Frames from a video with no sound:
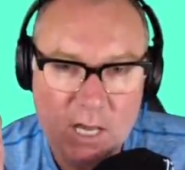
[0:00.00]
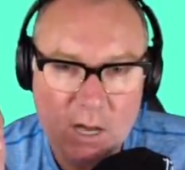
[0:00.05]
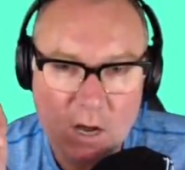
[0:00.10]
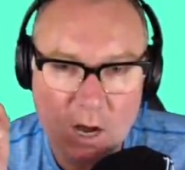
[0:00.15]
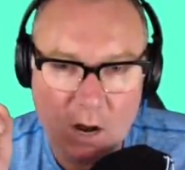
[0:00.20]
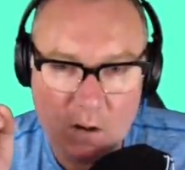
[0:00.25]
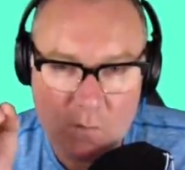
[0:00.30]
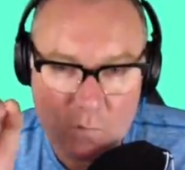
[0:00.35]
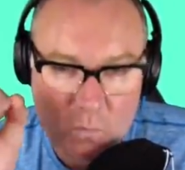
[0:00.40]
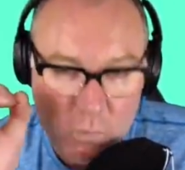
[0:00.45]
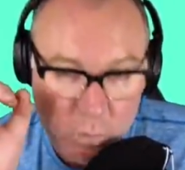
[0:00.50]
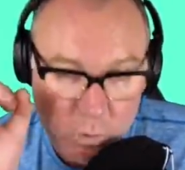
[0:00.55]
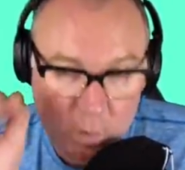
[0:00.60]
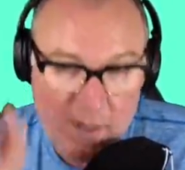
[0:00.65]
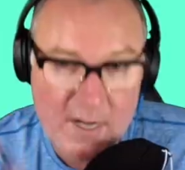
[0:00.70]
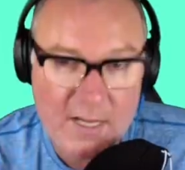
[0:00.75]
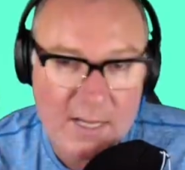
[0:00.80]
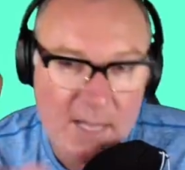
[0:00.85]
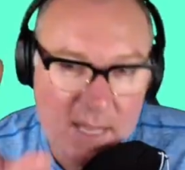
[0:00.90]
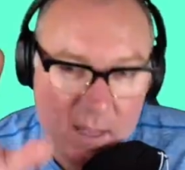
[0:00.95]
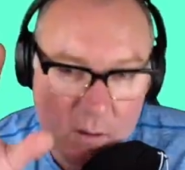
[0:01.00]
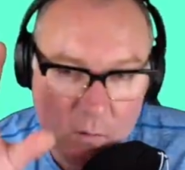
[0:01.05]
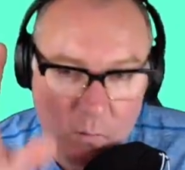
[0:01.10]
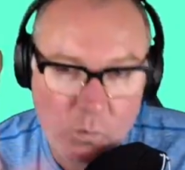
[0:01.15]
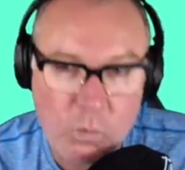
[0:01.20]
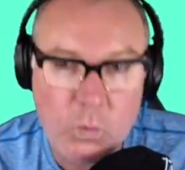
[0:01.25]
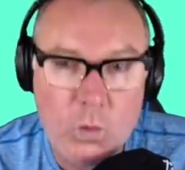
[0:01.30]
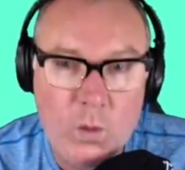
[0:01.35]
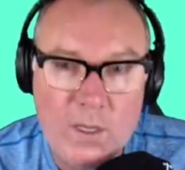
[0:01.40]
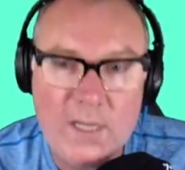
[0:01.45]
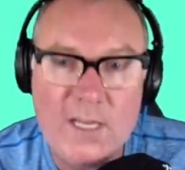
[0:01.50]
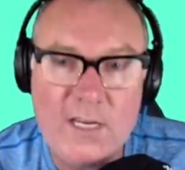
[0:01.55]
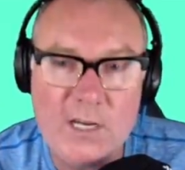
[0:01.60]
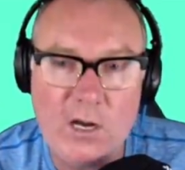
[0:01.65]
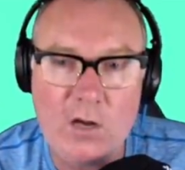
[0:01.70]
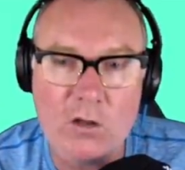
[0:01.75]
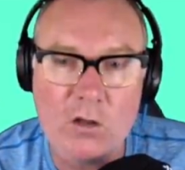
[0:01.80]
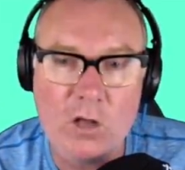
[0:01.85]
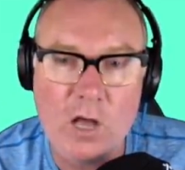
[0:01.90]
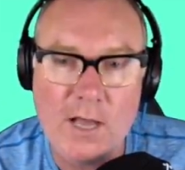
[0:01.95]
I really, really
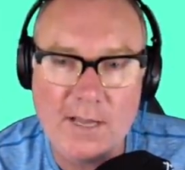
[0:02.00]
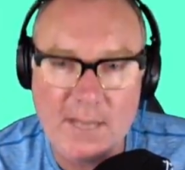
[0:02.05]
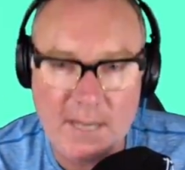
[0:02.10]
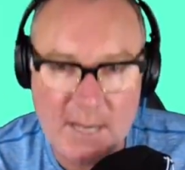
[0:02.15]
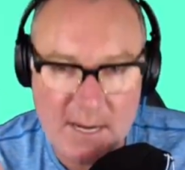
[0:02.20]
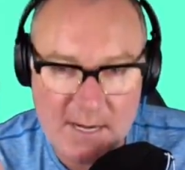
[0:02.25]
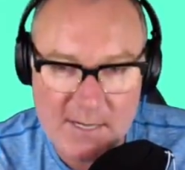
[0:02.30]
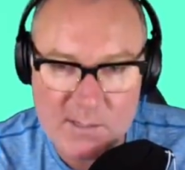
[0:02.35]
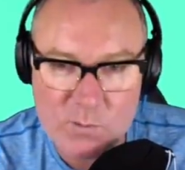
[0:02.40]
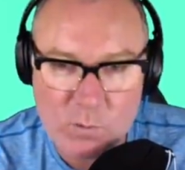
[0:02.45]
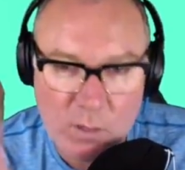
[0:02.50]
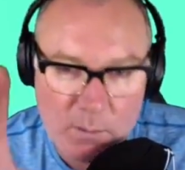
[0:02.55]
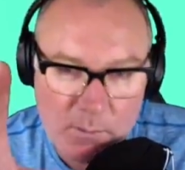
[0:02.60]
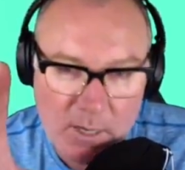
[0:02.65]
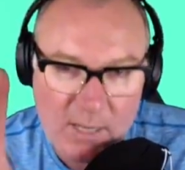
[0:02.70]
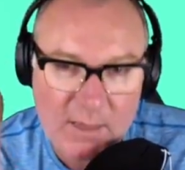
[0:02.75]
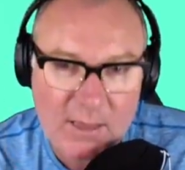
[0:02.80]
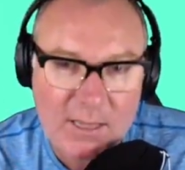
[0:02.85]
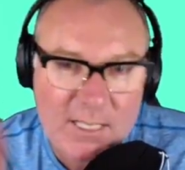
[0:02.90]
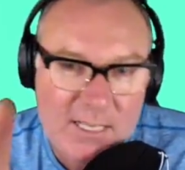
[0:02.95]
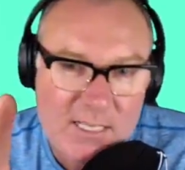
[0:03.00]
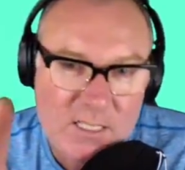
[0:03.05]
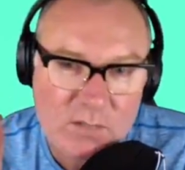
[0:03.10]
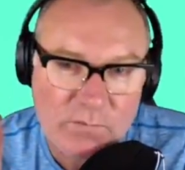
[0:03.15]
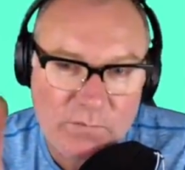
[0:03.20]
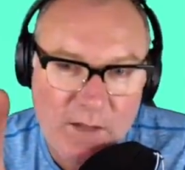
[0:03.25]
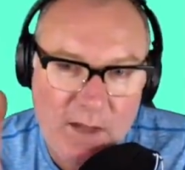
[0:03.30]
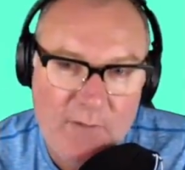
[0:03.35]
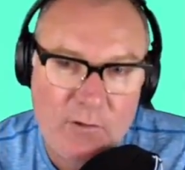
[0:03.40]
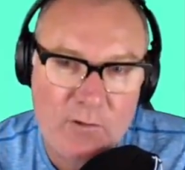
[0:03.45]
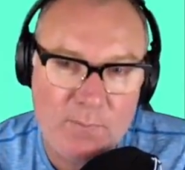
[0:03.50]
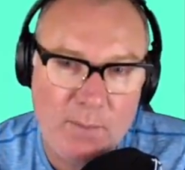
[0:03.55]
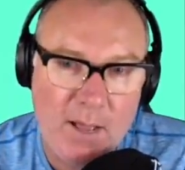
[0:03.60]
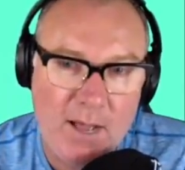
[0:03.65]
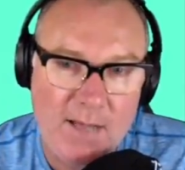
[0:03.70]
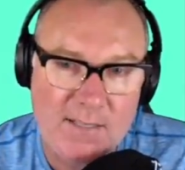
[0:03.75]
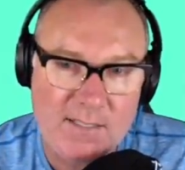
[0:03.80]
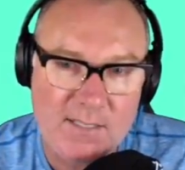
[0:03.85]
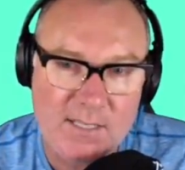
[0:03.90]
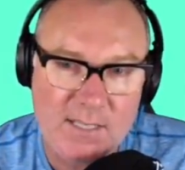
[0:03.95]
don't like it. It is one of my least favourite
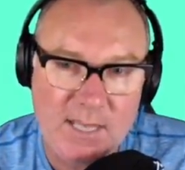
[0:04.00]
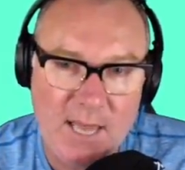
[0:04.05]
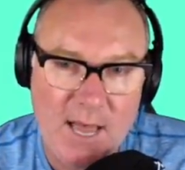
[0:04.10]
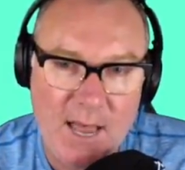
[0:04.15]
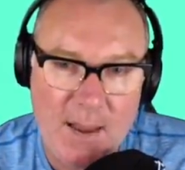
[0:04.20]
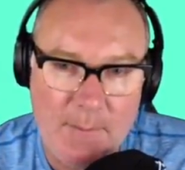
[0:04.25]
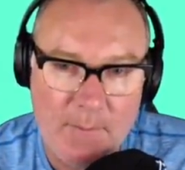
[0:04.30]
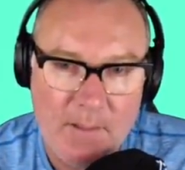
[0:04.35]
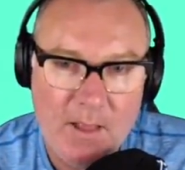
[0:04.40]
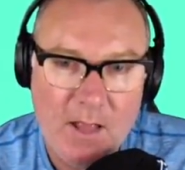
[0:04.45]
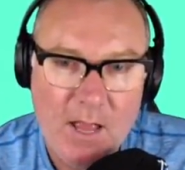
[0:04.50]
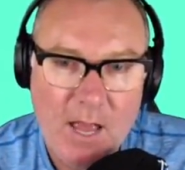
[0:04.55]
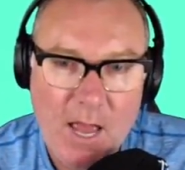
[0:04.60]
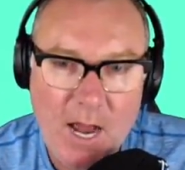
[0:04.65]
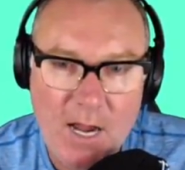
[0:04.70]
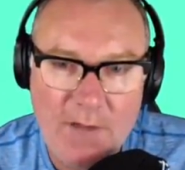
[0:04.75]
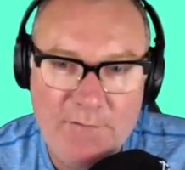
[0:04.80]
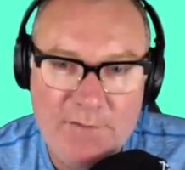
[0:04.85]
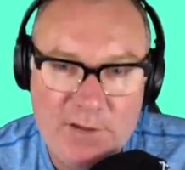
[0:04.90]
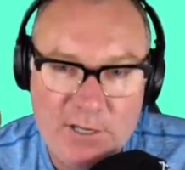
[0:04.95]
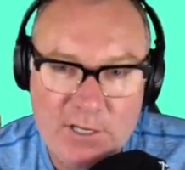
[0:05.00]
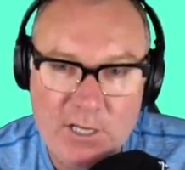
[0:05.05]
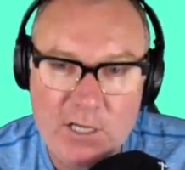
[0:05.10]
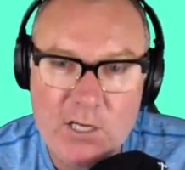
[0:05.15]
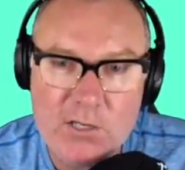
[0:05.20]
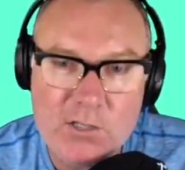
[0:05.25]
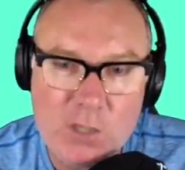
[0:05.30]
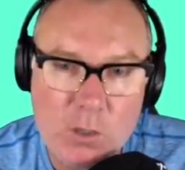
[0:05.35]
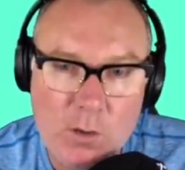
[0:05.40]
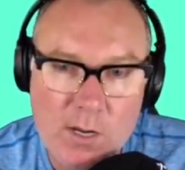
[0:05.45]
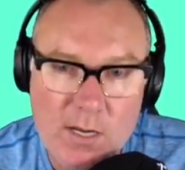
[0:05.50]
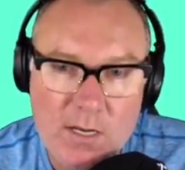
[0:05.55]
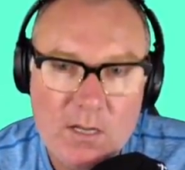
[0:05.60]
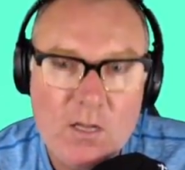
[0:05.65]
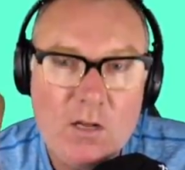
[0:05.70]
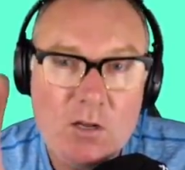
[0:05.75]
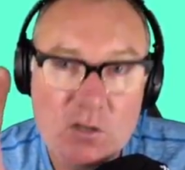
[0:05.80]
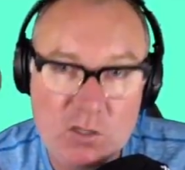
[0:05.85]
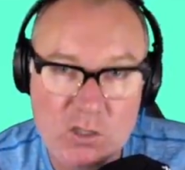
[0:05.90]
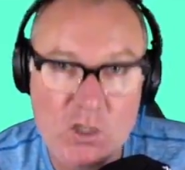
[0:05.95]
parts of the game. And if you're going to
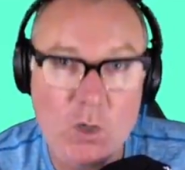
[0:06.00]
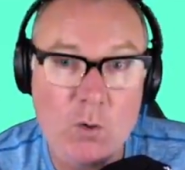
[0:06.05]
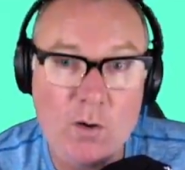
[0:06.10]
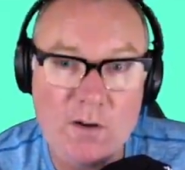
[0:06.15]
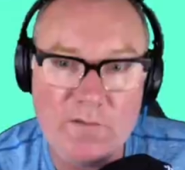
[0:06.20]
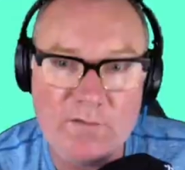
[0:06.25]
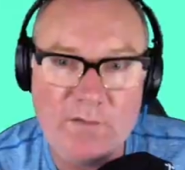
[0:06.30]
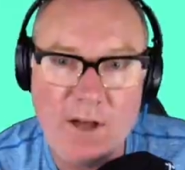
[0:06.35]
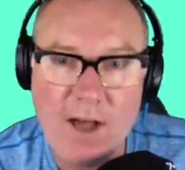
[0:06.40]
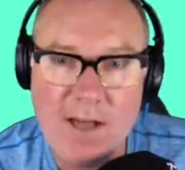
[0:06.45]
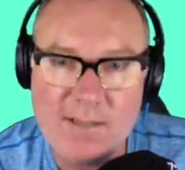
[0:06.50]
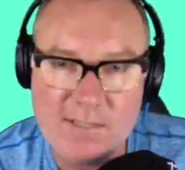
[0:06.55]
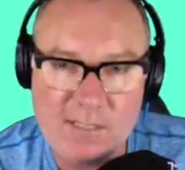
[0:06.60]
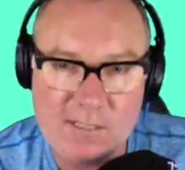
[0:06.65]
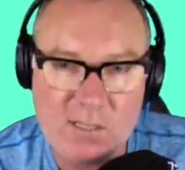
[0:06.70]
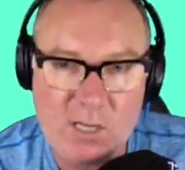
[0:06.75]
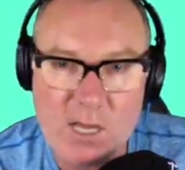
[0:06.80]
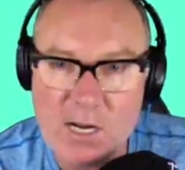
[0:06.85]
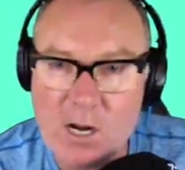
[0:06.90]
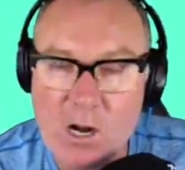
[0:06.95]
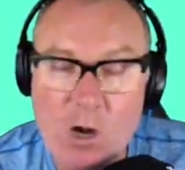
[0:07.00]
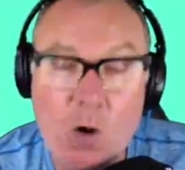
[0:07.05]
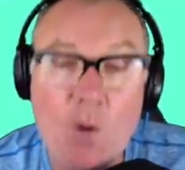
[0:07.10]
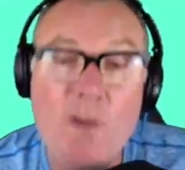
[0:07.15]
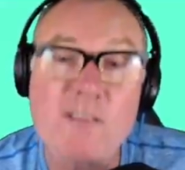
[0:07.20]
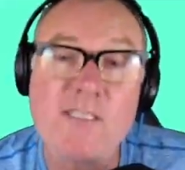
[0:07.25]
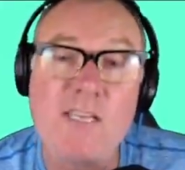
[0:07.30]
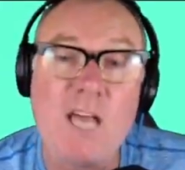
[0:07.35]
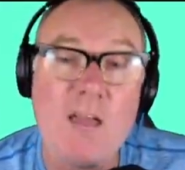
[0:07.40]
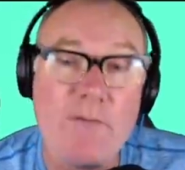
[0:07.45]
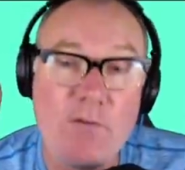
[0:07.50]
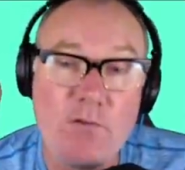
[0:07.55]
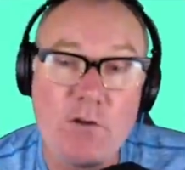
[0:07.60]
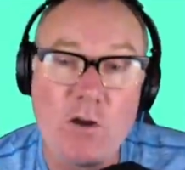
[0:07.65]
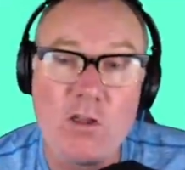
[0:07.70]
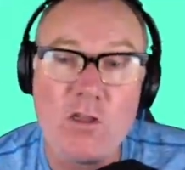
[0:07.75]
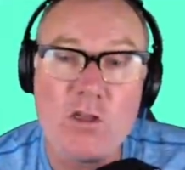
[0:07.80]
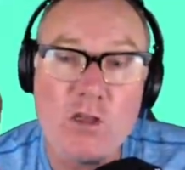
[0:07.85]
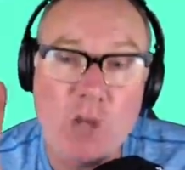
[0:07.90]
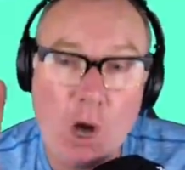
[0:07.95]
do it fast. It's like I always say, if you've
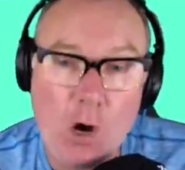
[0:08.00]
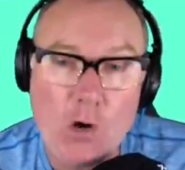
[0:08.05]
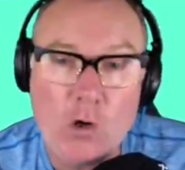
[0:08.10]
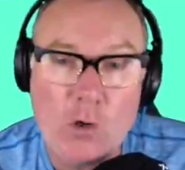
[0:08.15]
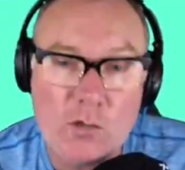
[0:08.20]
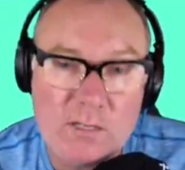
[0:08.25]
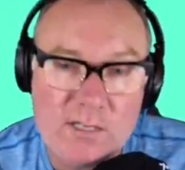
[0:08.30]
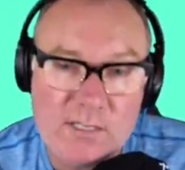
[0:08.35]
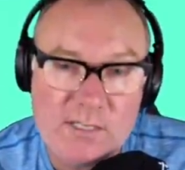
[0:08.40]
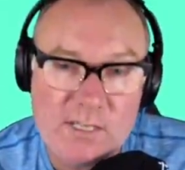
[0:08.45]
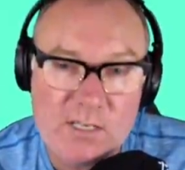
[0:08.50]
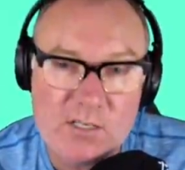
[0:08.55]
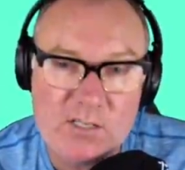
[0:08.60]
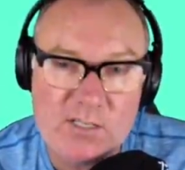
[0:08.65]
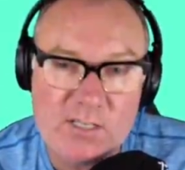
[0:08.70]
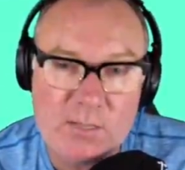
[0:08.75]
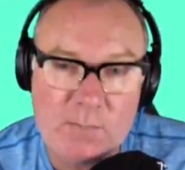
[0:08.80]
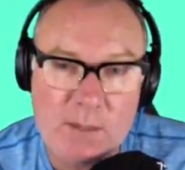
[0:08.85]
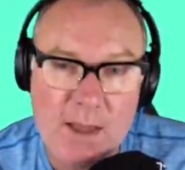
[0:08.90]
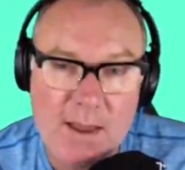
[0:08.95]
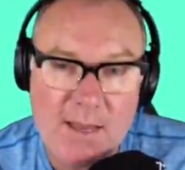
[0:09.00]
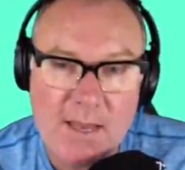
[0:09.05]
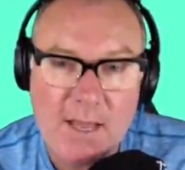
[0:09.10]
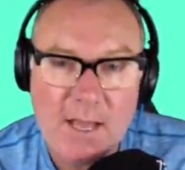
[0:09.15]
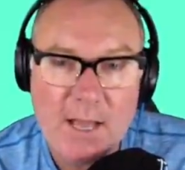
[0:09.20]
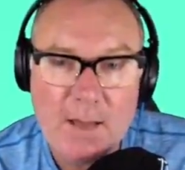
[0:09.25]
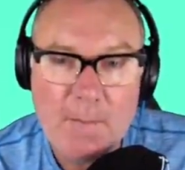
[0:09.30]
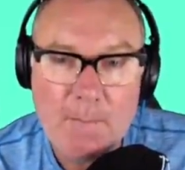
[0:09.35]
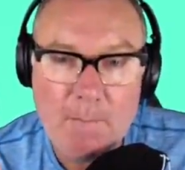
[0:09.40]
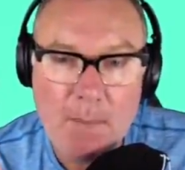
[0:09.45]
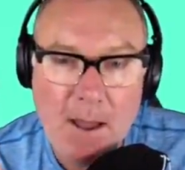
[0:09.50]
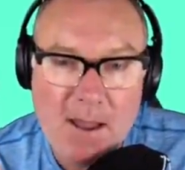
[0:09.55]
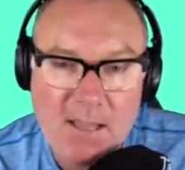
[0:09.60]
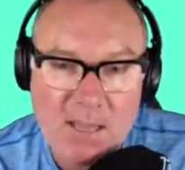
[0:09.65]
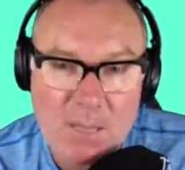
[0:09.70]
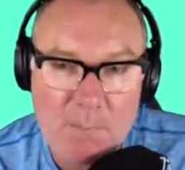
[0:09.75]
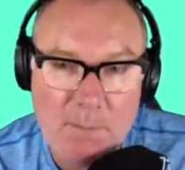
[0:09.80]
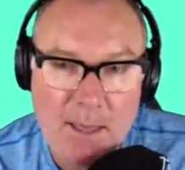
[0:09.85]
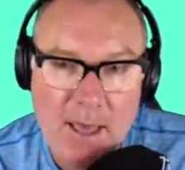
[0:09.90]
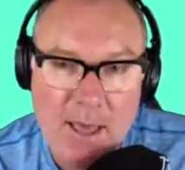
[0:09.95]
got no good decisions to make
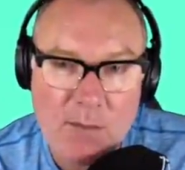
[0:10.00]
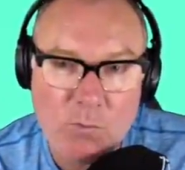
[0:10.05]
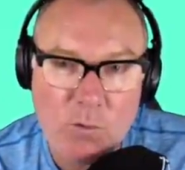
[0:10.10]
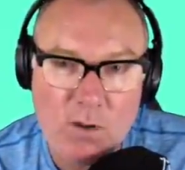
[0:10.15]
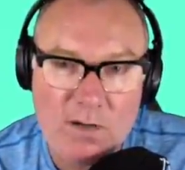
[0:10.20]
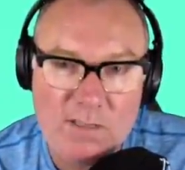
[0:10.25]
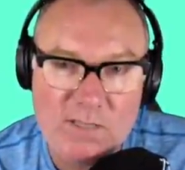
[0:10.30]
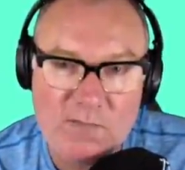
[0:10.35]
the bad ones